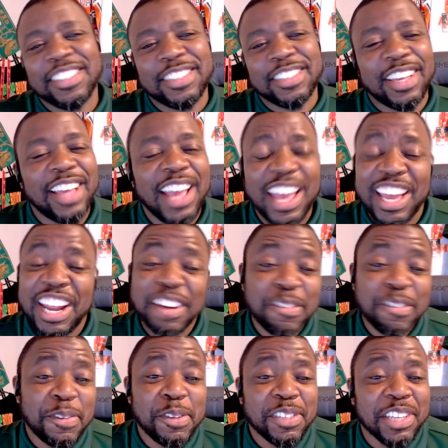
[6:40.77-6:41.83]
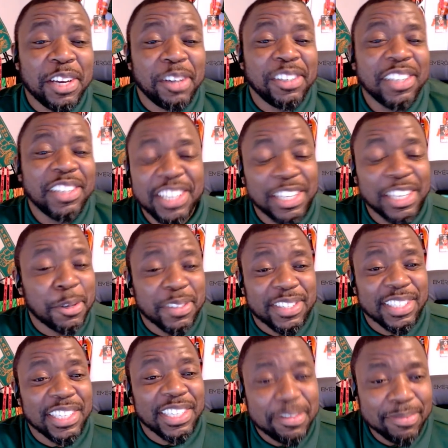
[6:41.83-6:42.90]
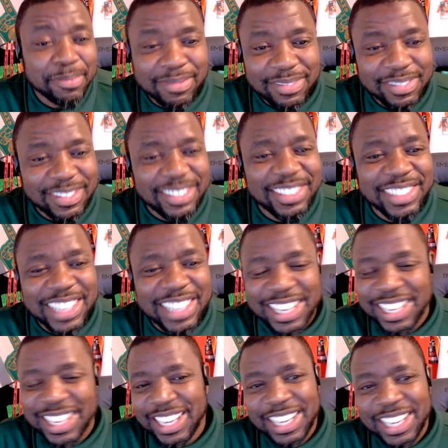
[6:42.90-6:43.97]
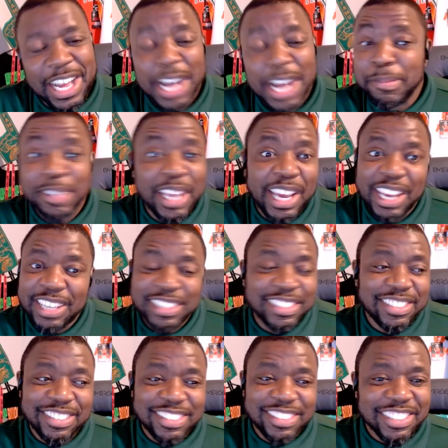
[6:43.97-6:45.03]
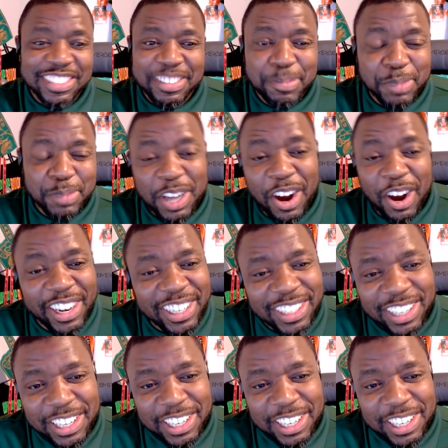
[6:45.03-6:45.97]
And I refuse to go to sleep. I'm like, I'm sorry.